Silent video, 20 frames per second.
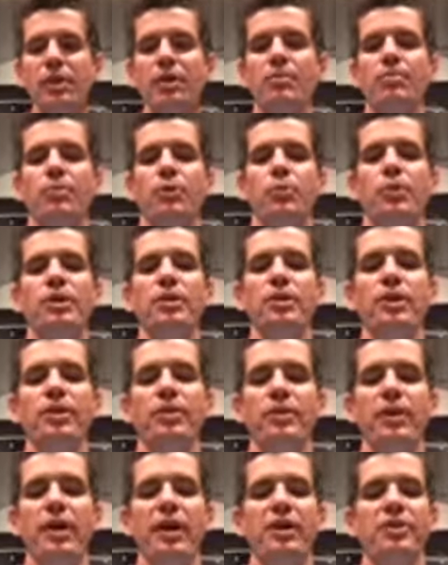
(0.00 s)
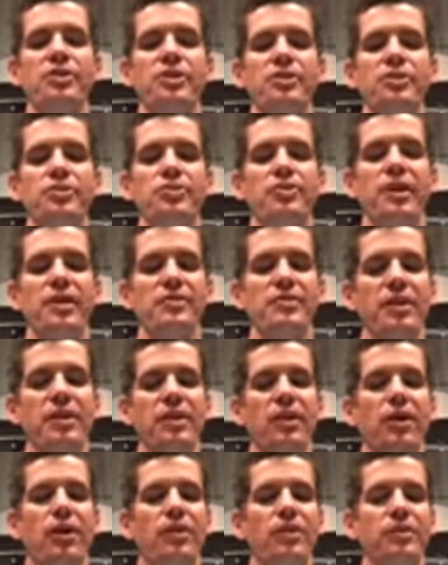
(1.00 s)
But we know she's dressed like a
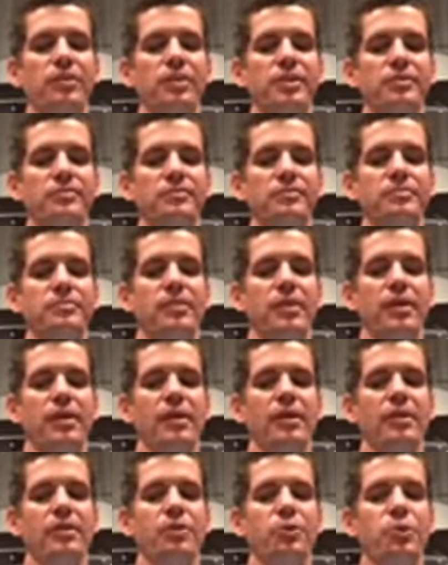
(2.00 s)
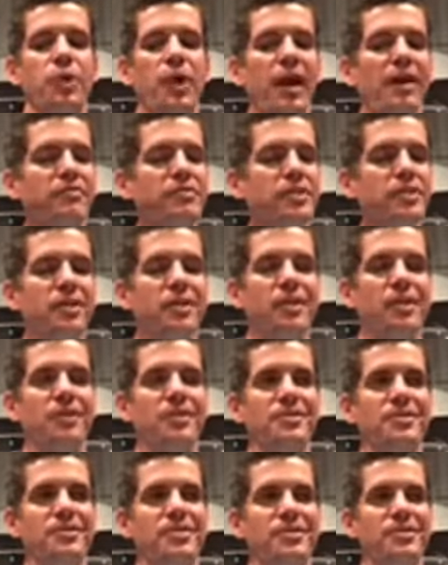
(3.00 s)
harlot, crafty
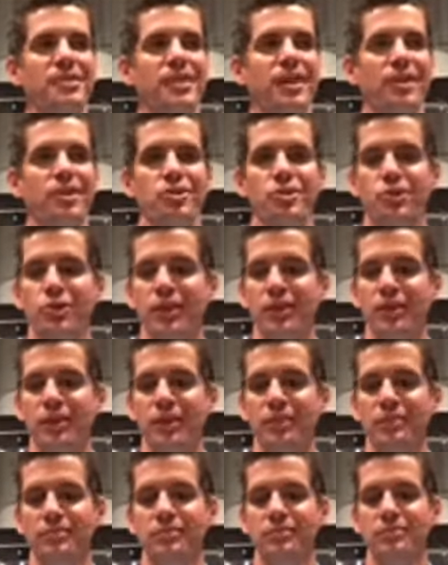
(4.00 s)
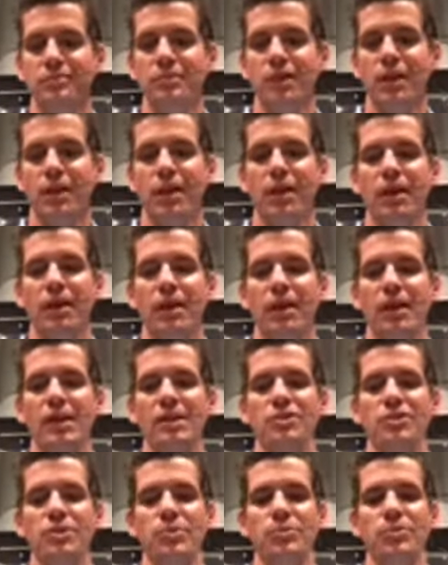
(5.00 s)
heart. She's kind of tricky
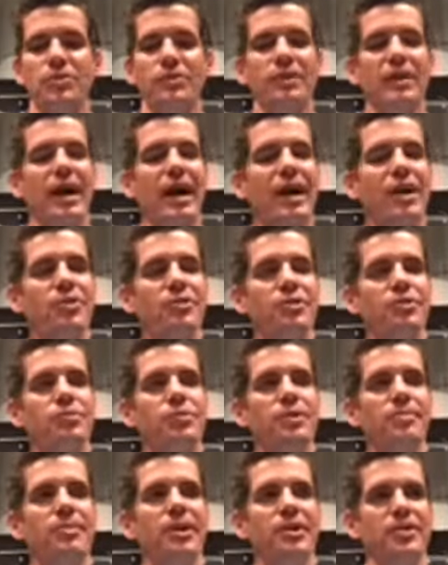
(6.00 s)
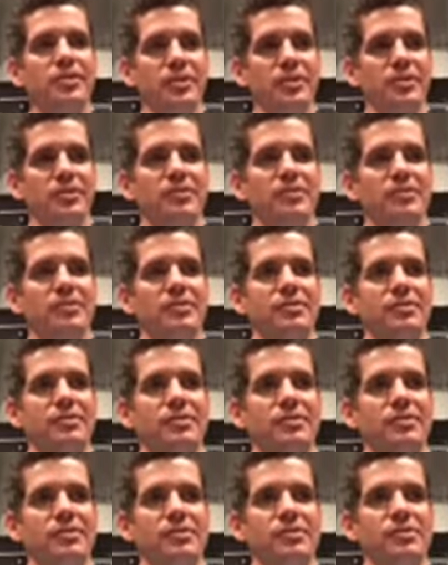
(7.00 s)
and she was loud and rebellious.
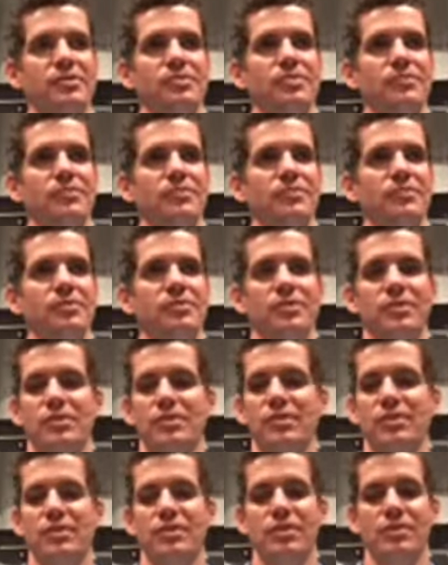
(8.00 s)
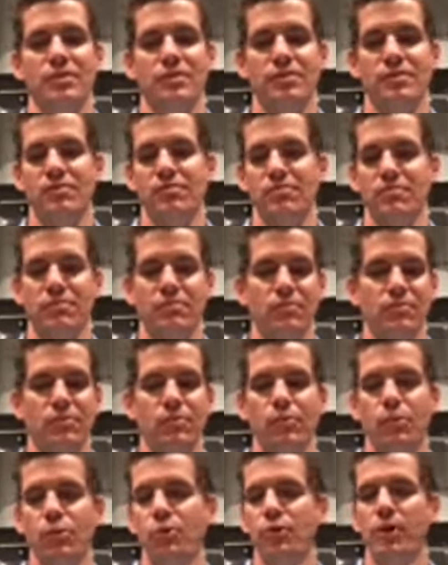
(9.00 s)
So some this
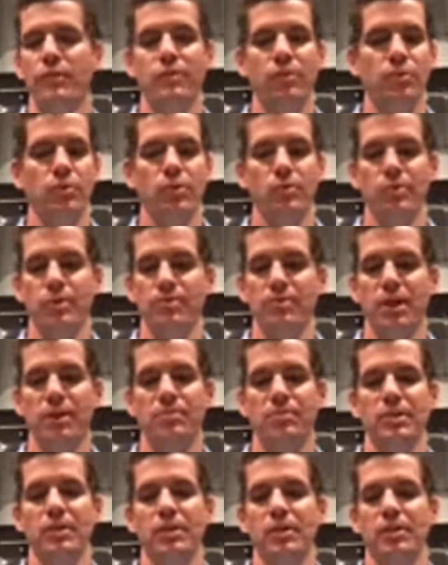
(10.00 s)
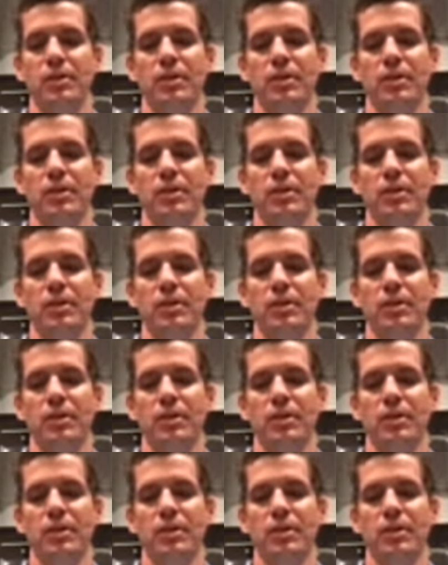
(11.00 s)
whoever the woman might be